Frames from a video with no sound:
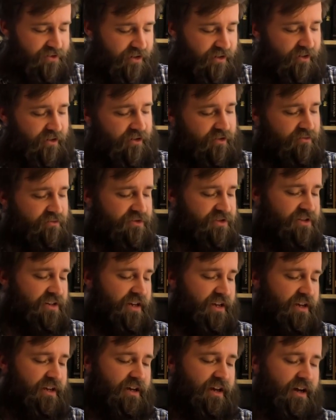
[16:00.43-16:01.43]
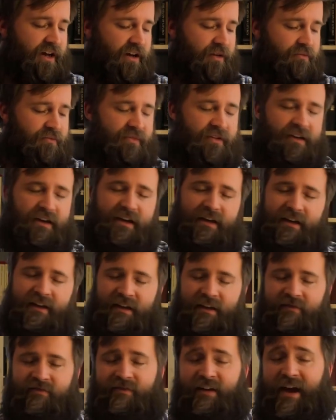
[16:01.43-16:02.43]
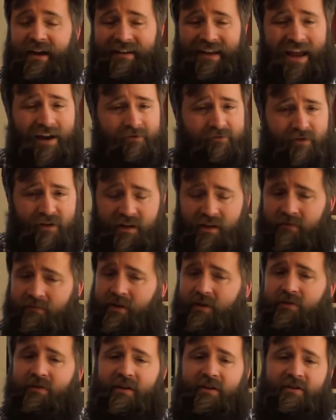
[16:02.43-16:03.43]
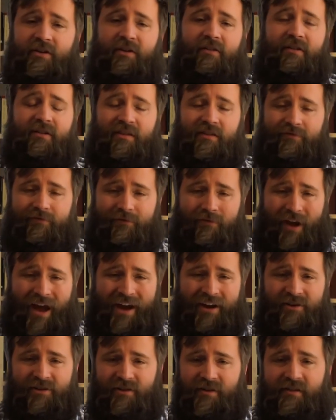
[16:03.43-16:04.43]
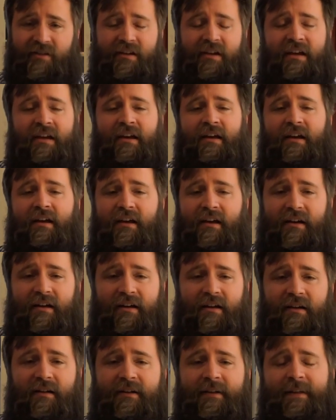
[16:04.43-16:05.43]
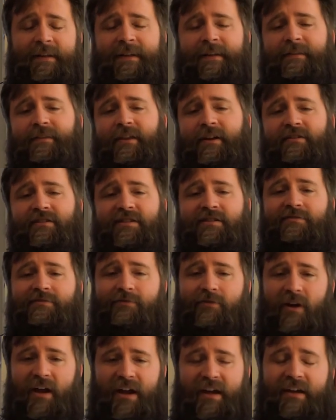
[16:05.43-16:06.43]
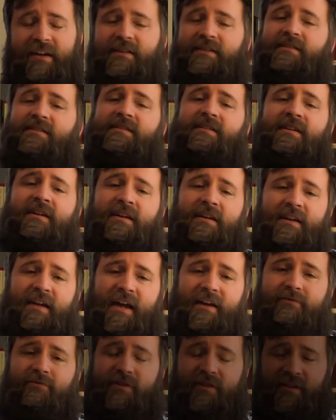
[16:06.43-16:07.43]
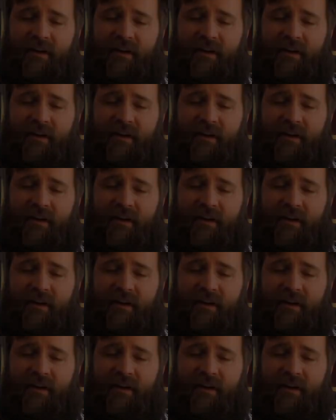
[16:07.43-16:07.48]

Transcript: terms. In fact, every communion during the fraction, there's the phrase every